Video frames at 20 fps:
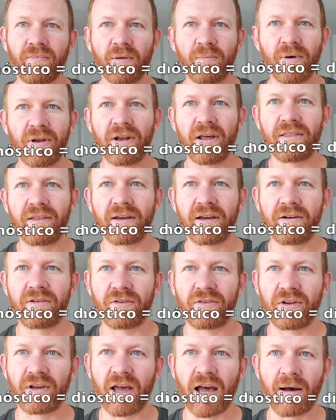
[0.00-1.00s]
But nothing
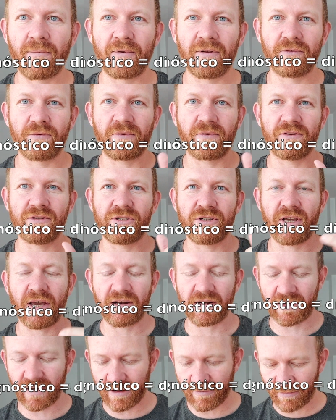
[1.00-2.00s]
interesting happens with a
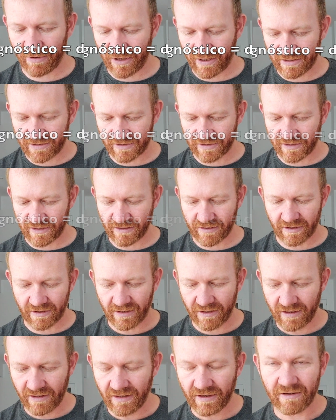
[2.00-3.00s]
GN combination
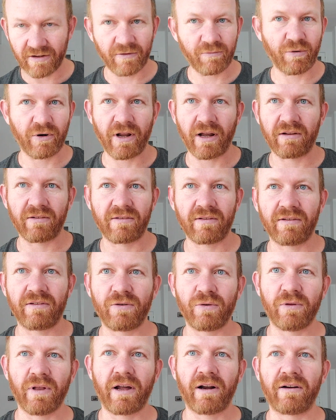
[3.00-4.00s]
either. Just pronounce the
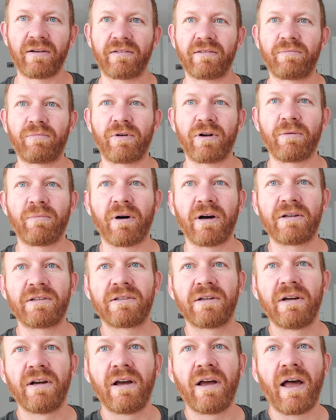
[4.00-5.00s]
two letters pretty much
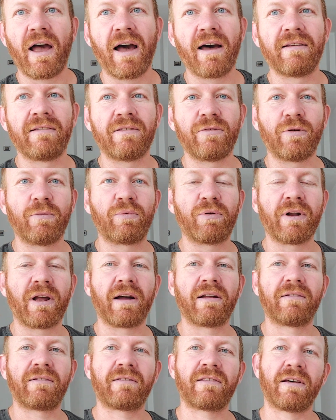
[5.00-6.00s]
as you would
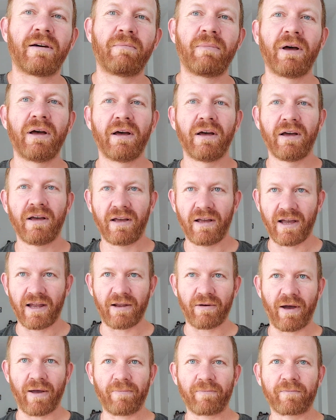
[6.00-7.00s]
pronounce them
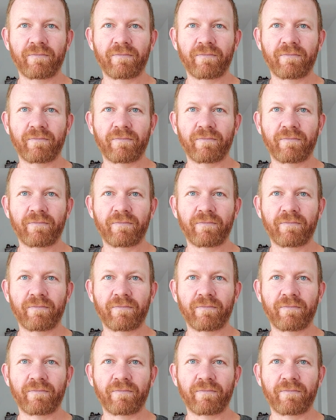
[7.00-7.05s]
anyway.